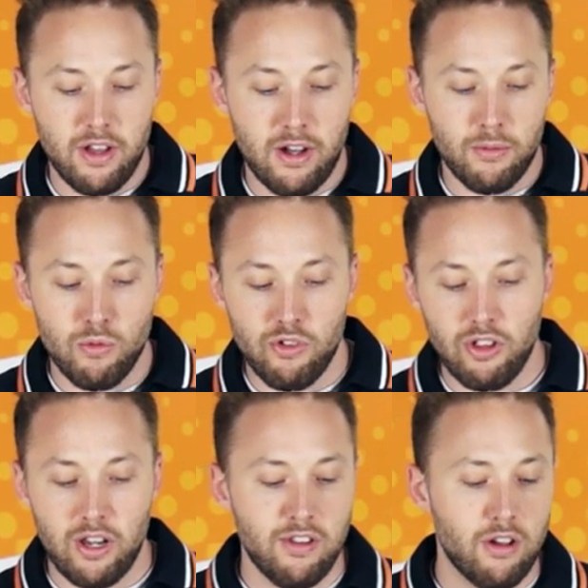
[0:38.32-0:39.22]
I'm
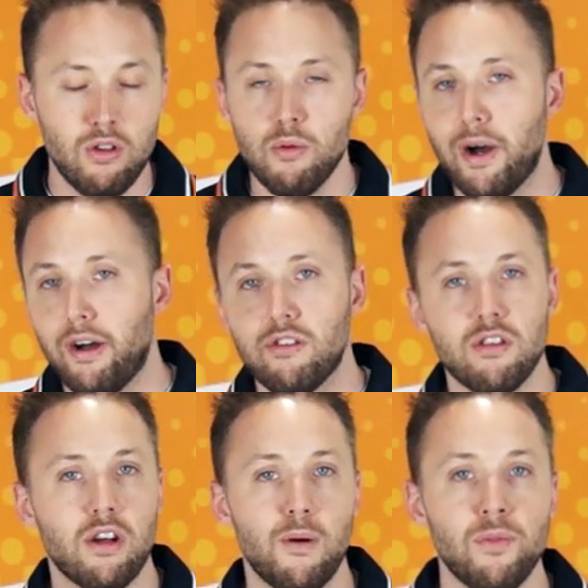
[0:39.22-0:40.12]
just going to tell you about
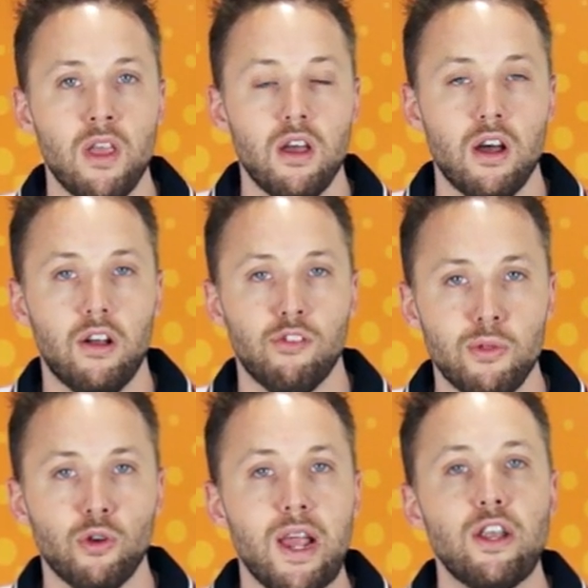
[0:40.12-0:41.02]

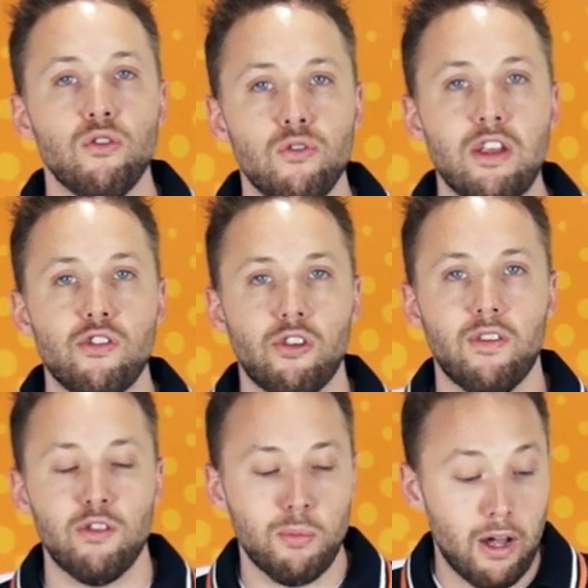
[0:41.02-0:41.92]
some of the great new features
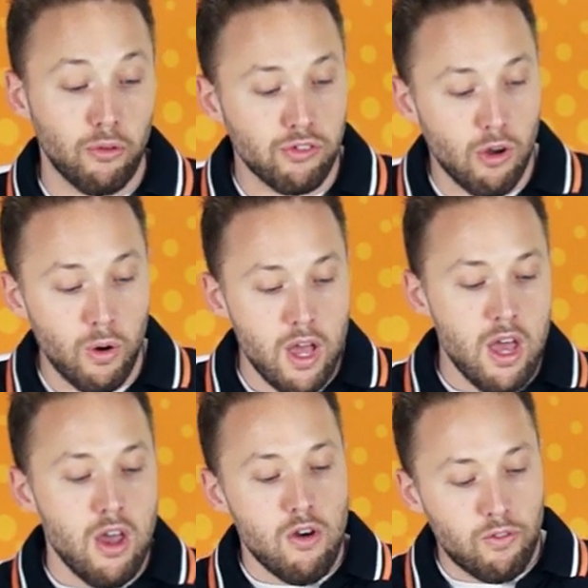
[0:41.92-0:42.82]
on these models. So
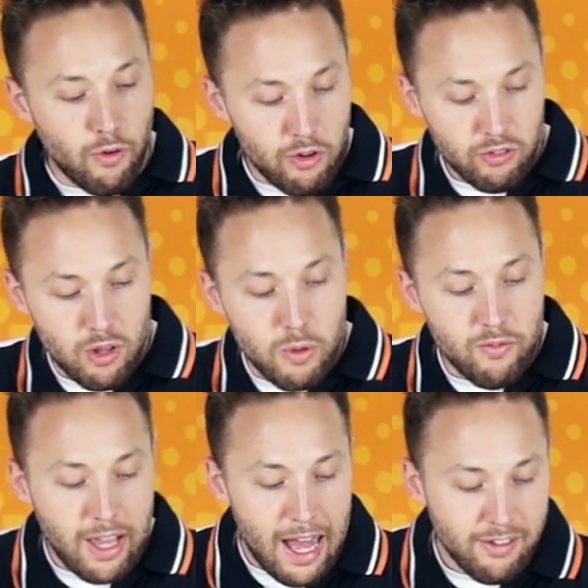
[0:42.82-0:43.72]
firstly,
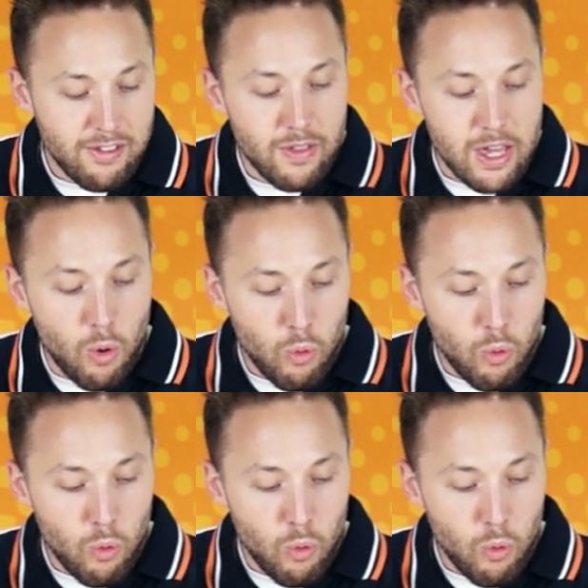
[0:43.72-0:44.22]
we've got the